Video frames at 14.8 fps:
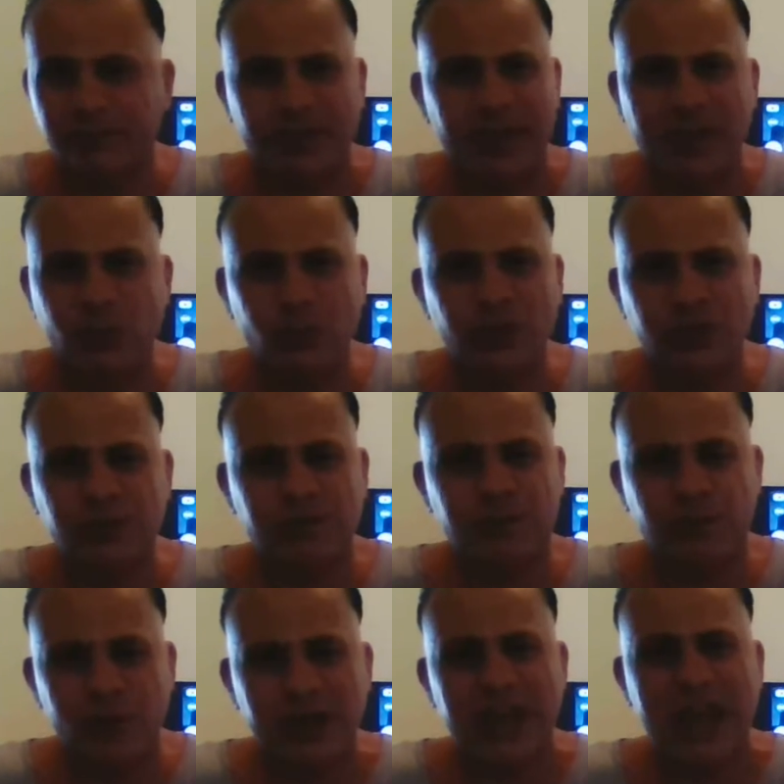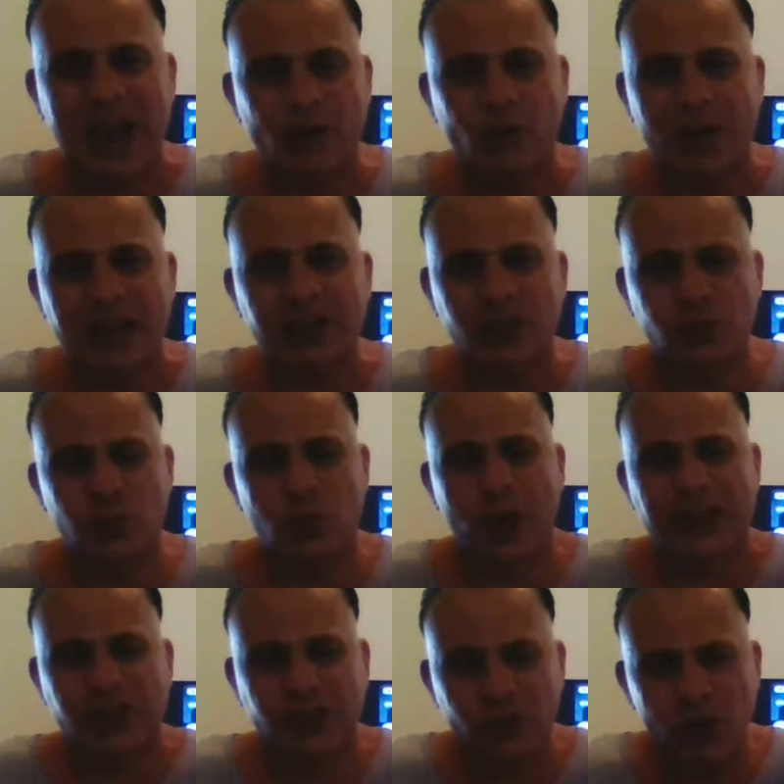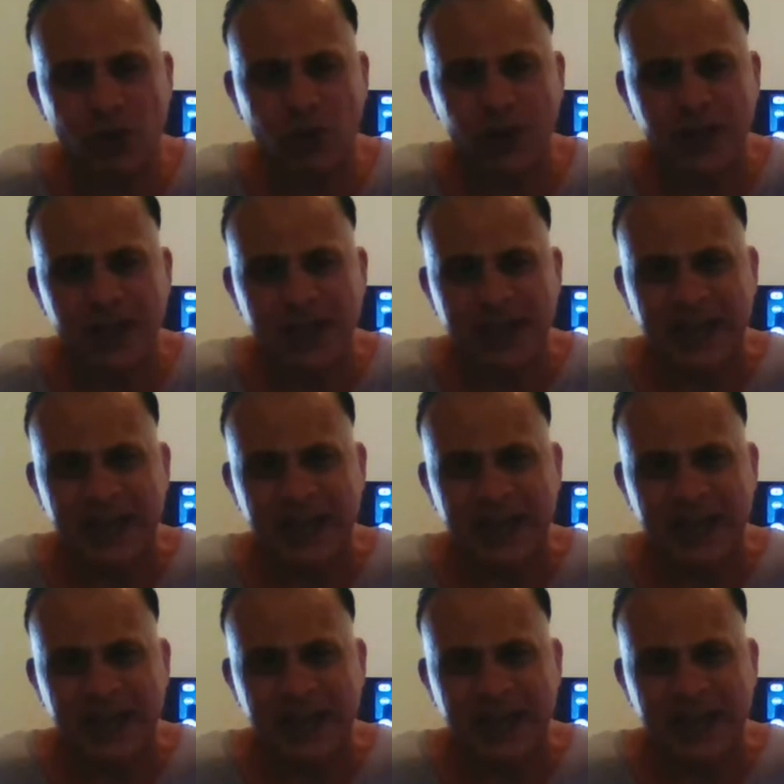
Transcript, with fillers: It was pretty outrageous what I saw,